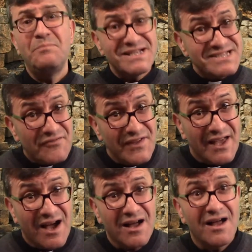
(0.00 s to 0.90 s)

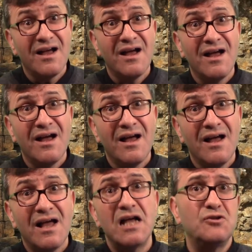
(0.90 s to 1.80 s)
Persevere
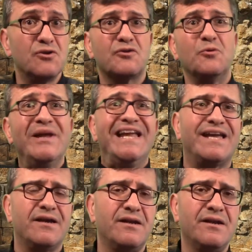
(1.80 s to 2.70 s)
and do not
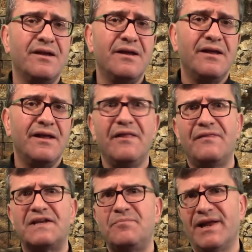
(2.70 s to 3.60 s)
weaken
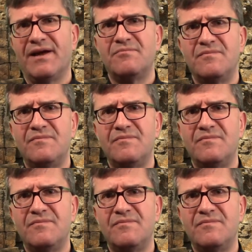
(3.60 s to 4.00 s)
in that prayer.